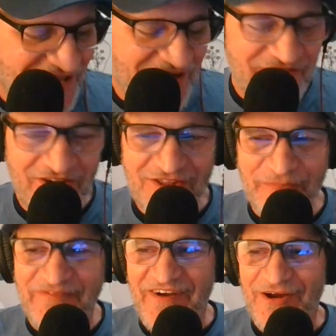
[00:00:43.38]
Every other
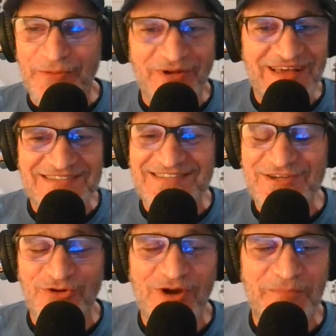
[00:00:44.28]
variable has
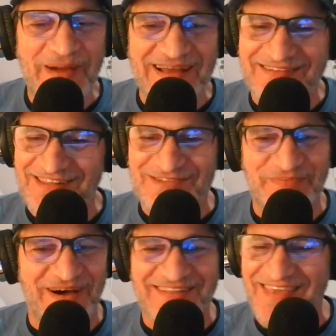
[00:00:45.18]
0 impact on this
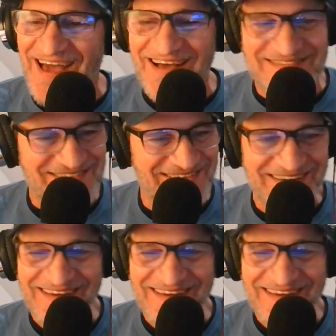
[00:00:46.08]
podcast.